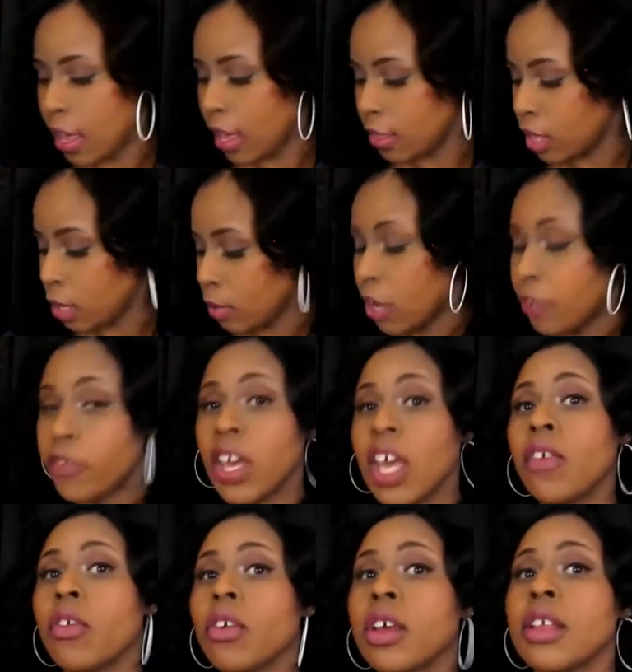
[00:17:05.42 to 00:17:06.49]
And then my
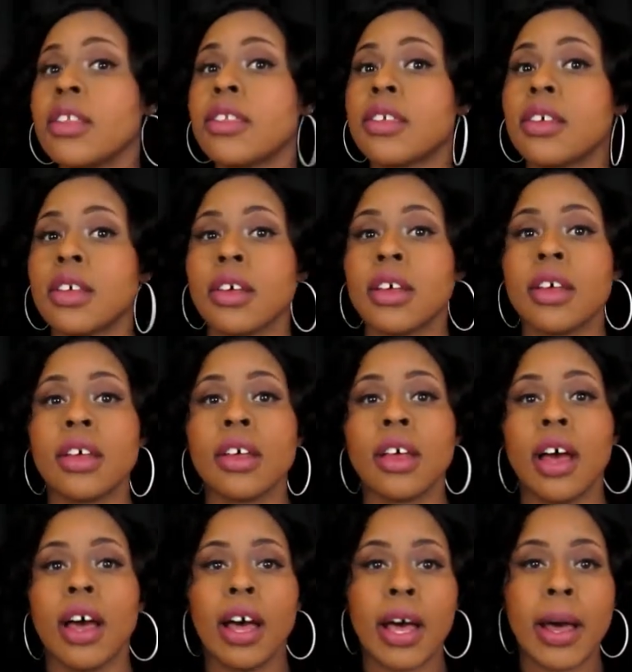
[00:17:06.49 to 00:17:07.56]
favorite
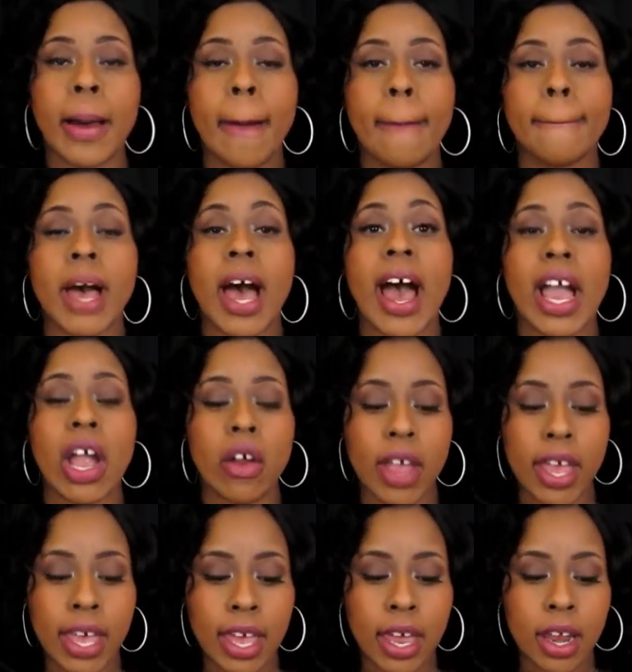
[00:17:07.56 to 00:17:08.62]
higher
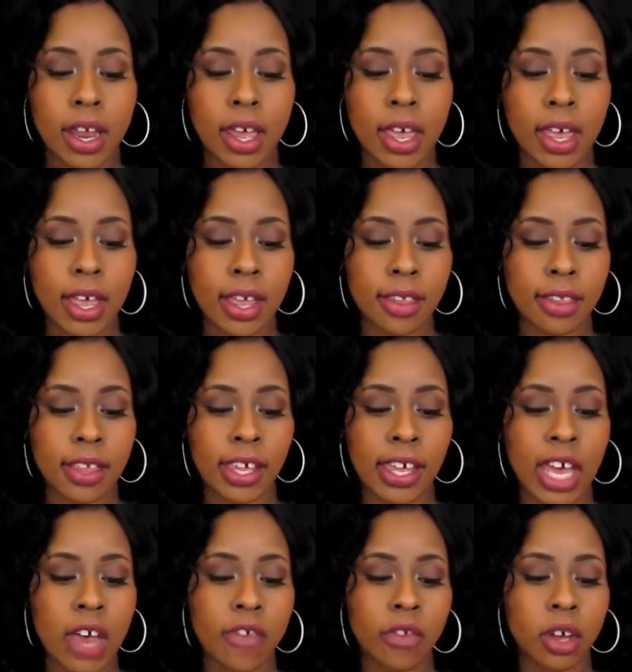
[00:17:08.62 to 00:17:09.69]
end is the
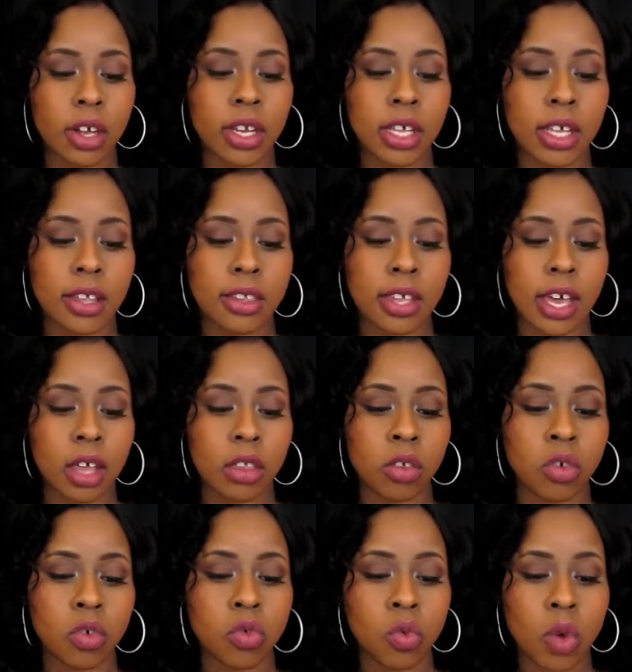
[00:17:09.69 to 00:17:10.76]
Kat Von D
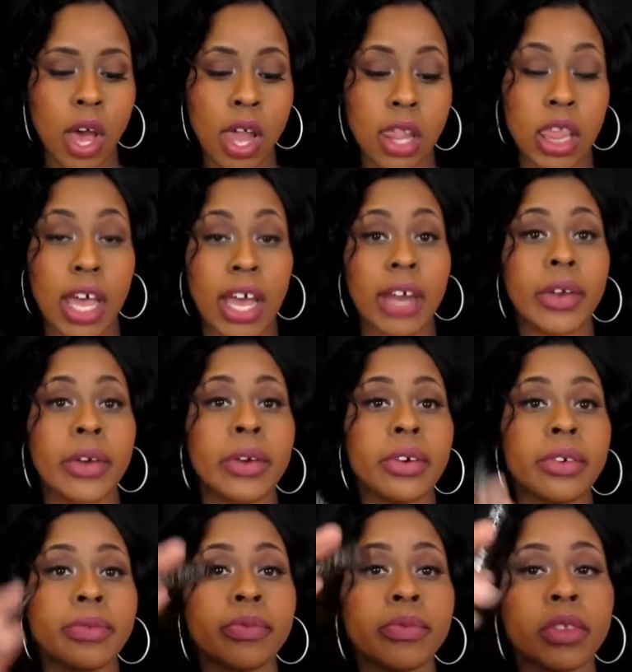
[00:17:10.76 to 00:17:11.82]
Tattoo Liner.
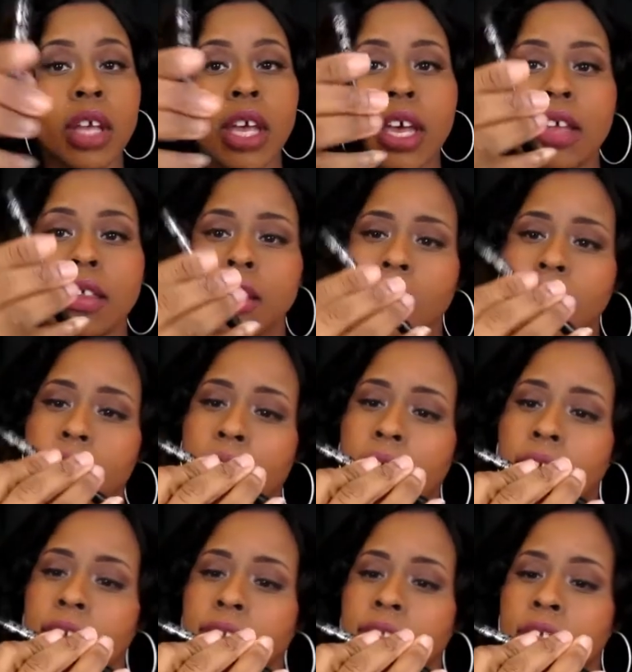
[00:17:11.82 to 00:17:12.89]

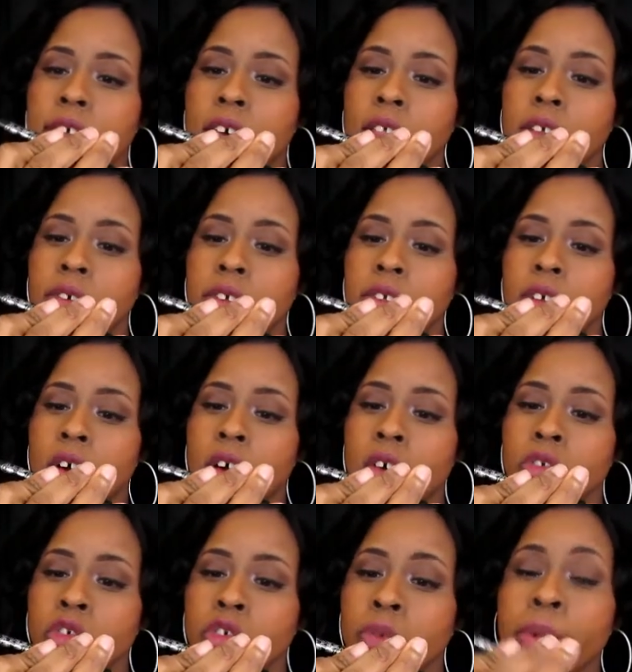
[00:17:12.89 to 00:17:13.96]
I guess the color is
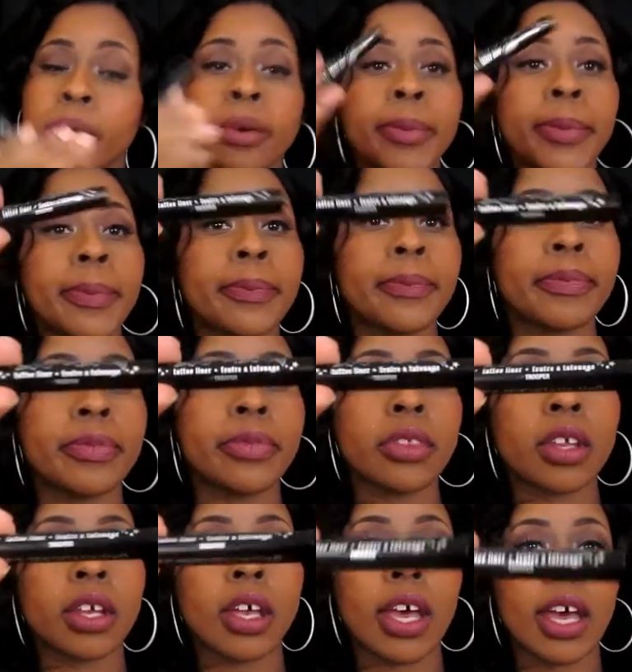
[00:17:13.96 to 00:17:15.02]
called Trooper.
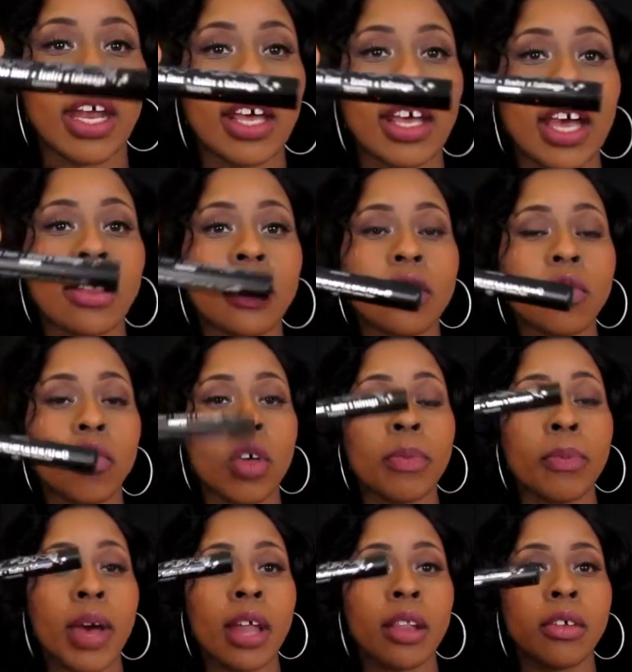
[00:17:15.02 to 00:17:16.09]
And I got this
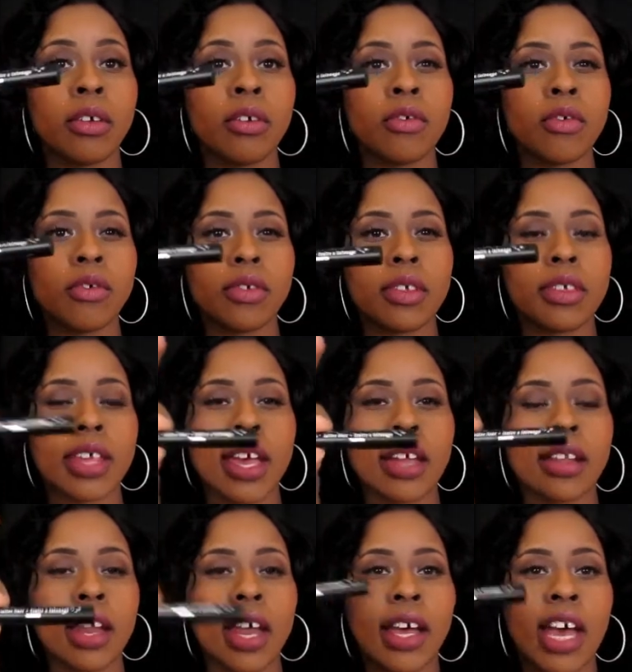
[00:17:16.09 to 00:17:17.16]
with my little
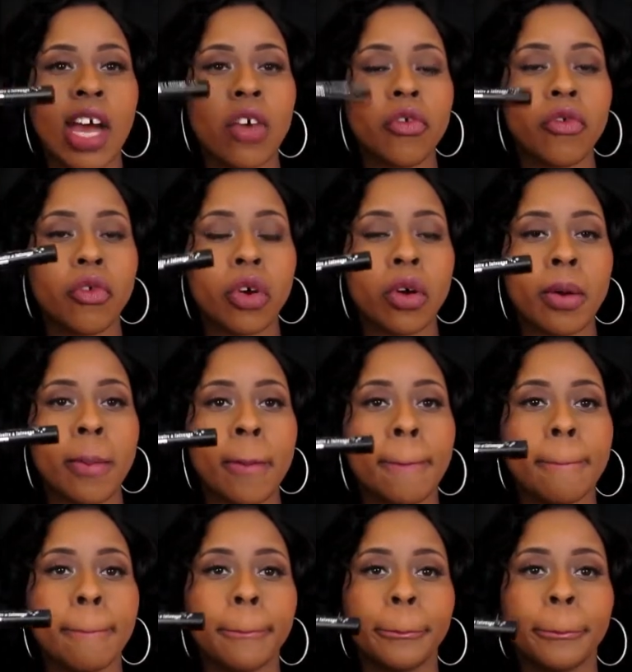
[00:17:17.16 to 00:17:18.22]
set that I got
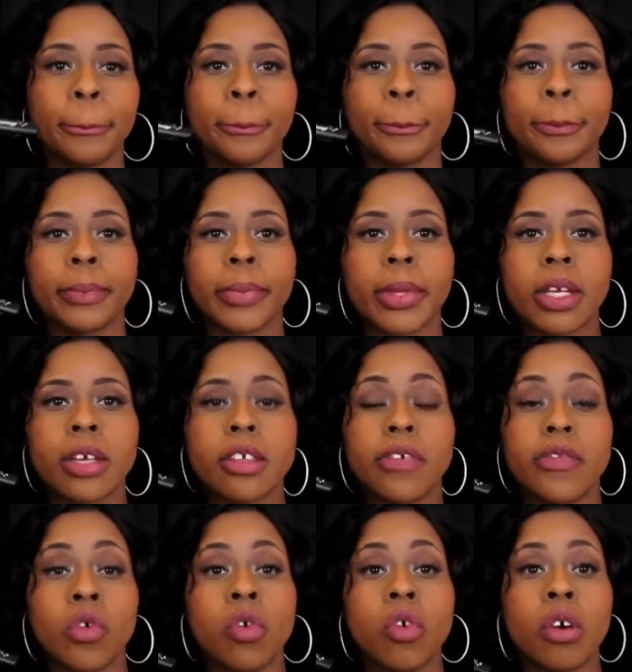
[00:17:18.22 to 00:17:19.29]
from
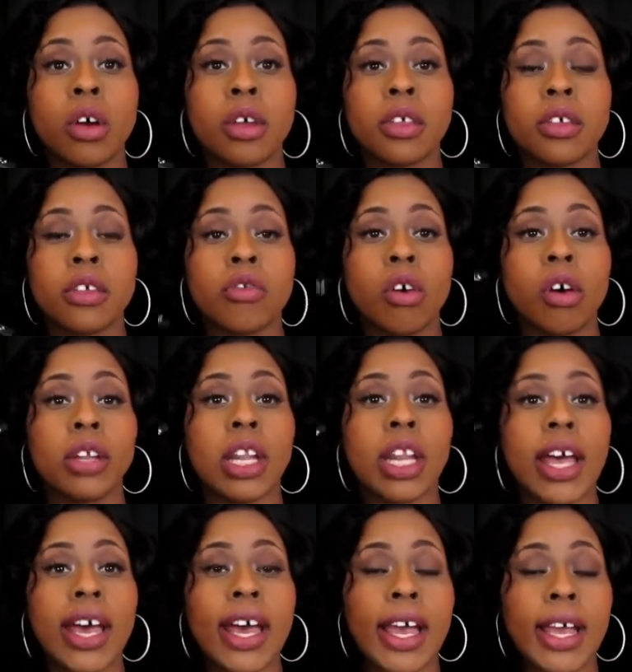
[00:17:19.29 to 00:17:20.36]
Sephora, the Draw the
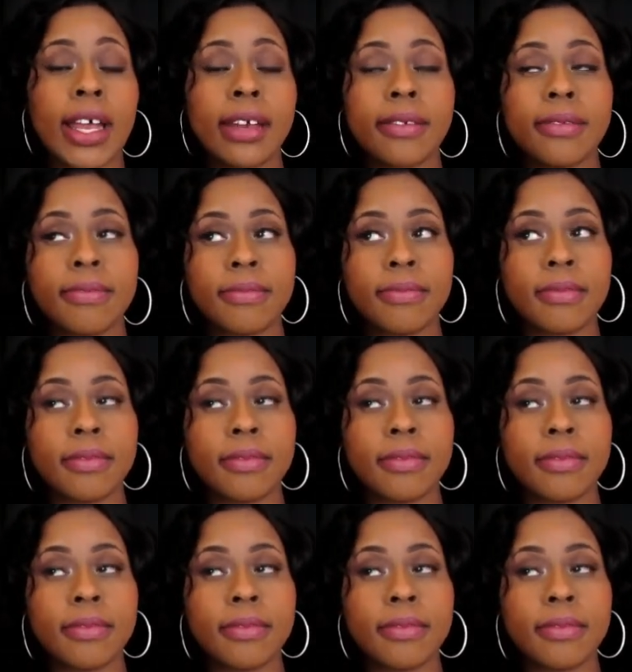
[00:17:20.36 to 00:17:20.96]
Line